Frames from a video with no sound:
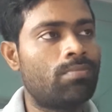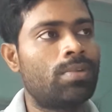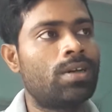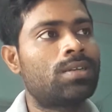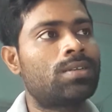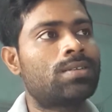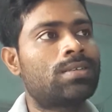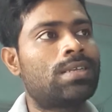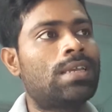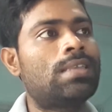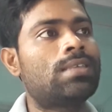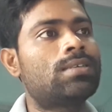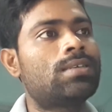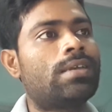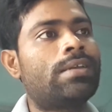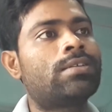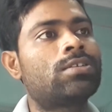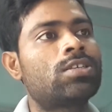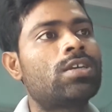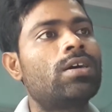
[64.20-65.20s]
but since
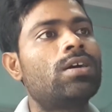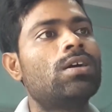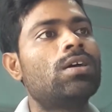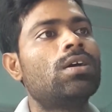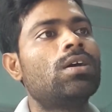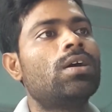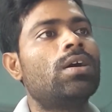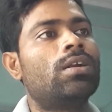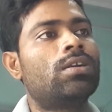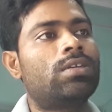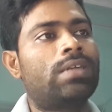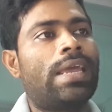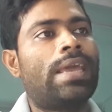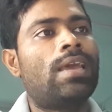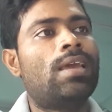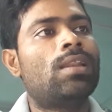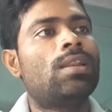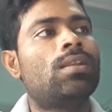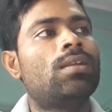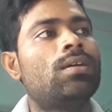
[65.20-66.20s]
it's a
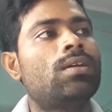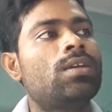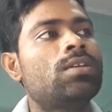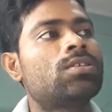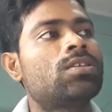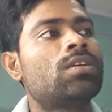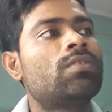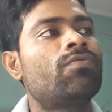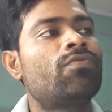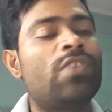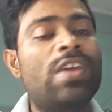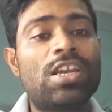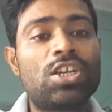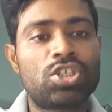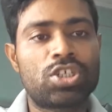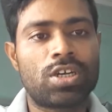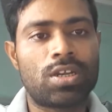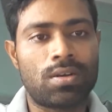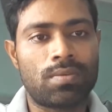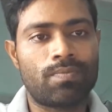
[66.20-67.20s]
tale, it's a
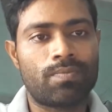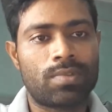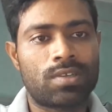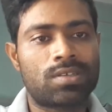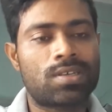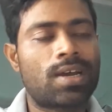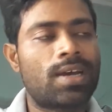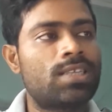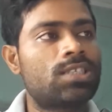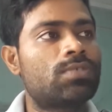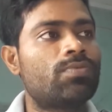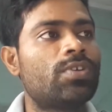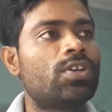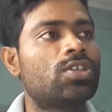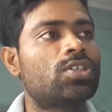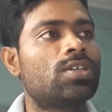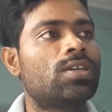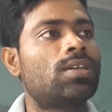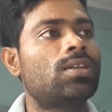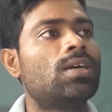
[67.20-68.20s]
fiction, science
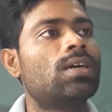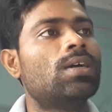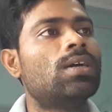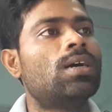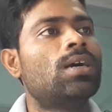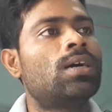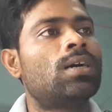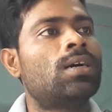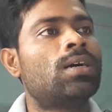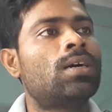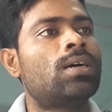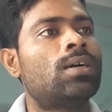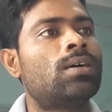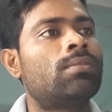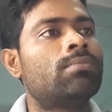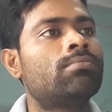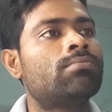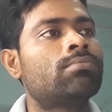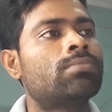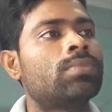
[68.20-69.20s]
fiction,
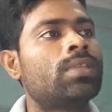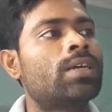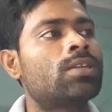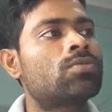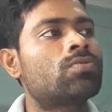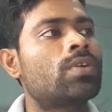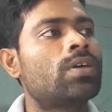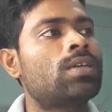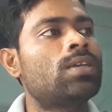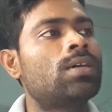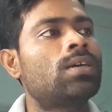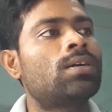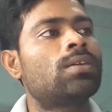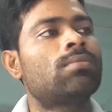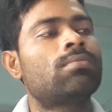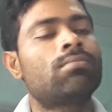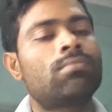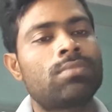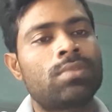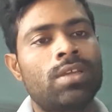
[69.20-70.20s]
that's why
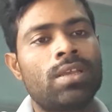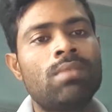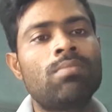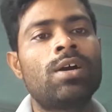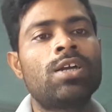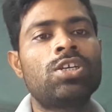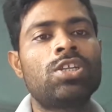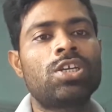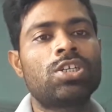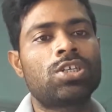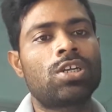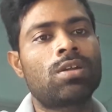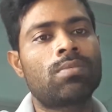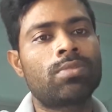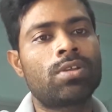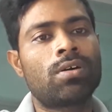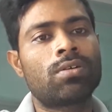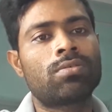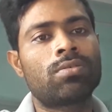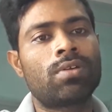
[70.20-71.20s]
the imagination of
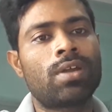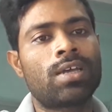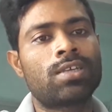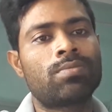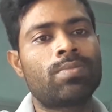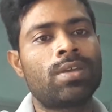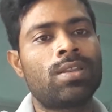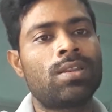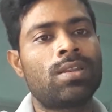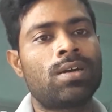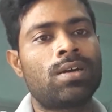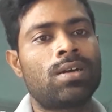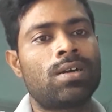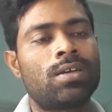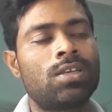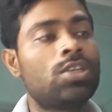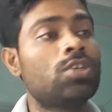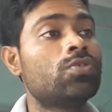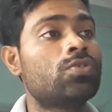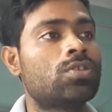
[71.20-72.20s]
the author has been
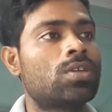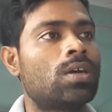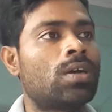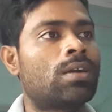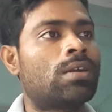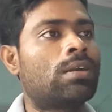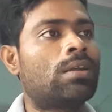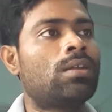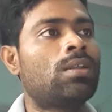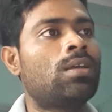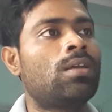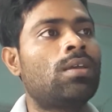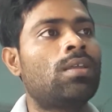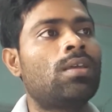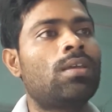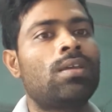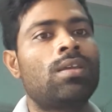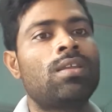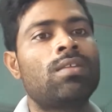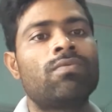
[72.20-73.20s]
used
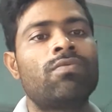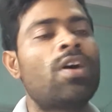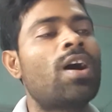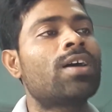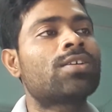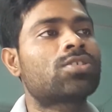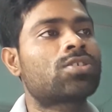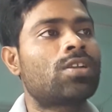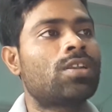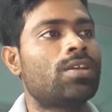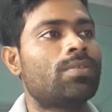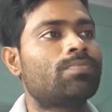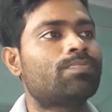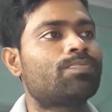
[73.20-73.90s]
in vastly.